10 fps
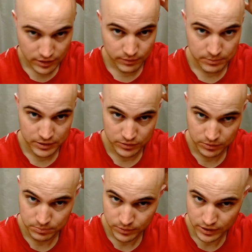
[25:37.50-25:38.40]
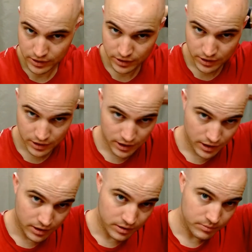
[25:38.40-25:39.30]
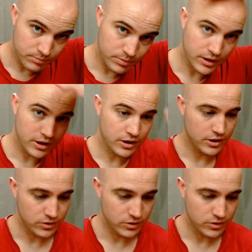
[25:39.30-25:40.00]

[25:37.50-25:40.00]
giving me two pretty good, uh, pretty good